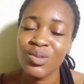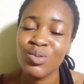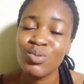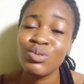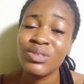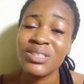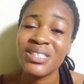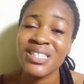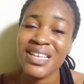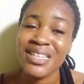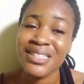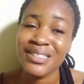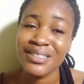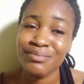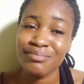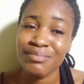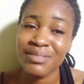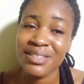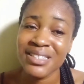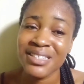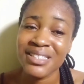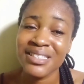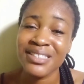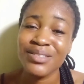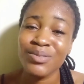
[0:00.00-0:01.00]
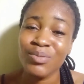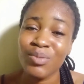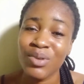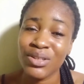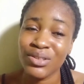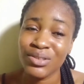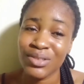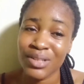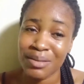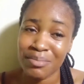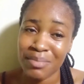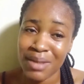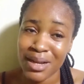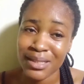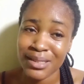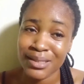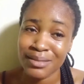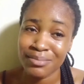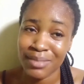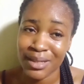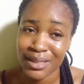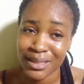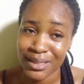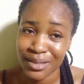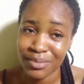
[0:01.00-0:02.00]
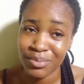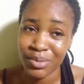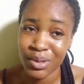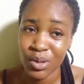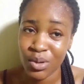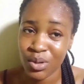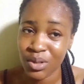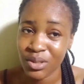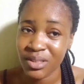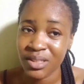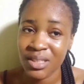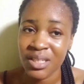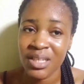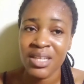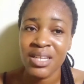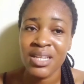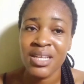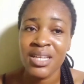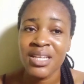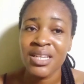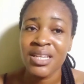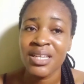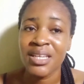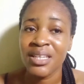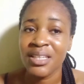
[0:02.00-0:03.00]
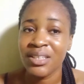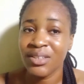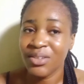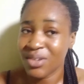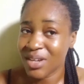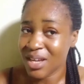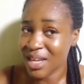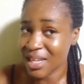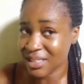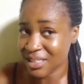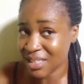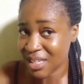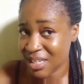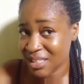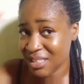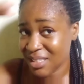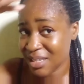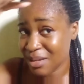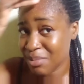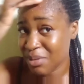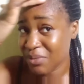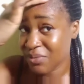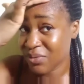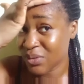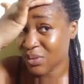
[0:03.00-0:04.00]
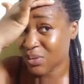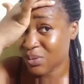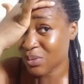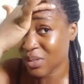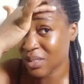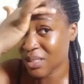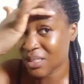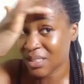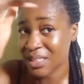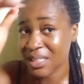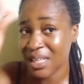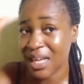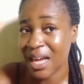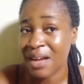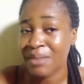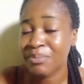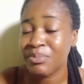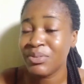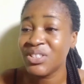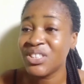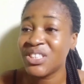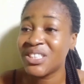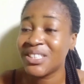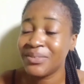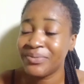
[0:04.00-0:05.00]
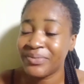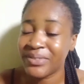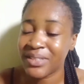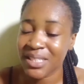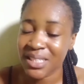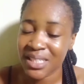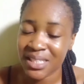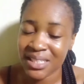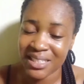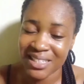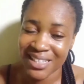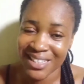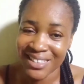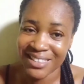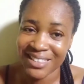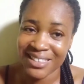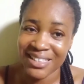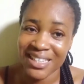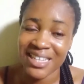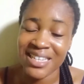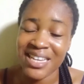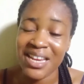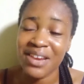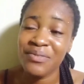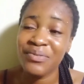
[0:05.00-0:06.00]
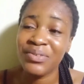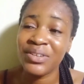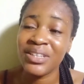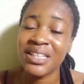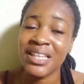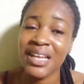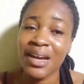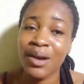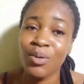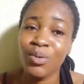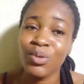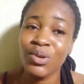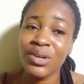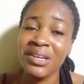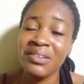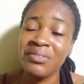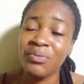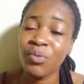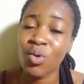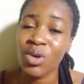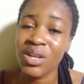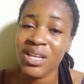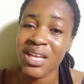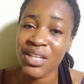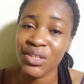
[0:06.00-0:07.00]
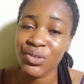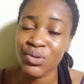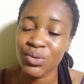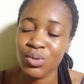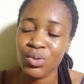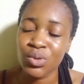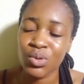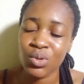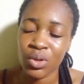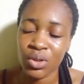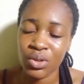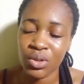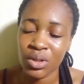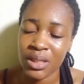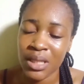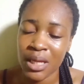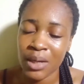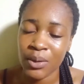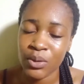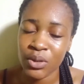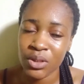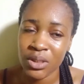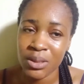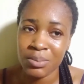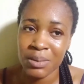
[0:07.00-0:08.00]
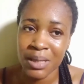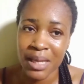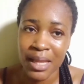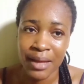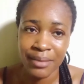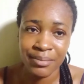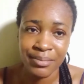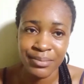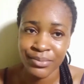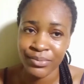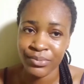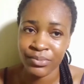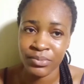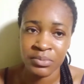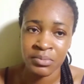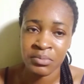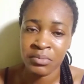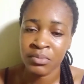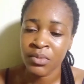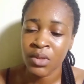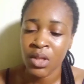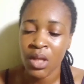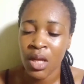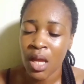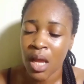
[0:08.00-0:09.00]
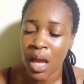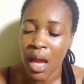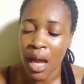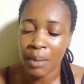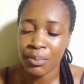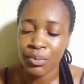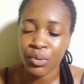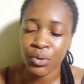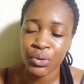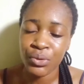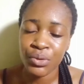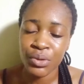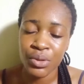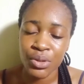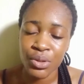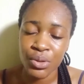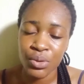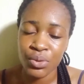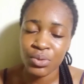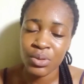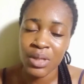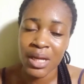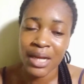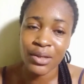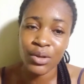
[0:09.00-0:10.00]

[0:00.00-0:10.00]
Who sent me? Is a question I'm asking myself because you guys can see I'm even sweating. I've been shifting this exercise every day. I'll give one excuse or the other. I'll just be like, I'm not doing it today.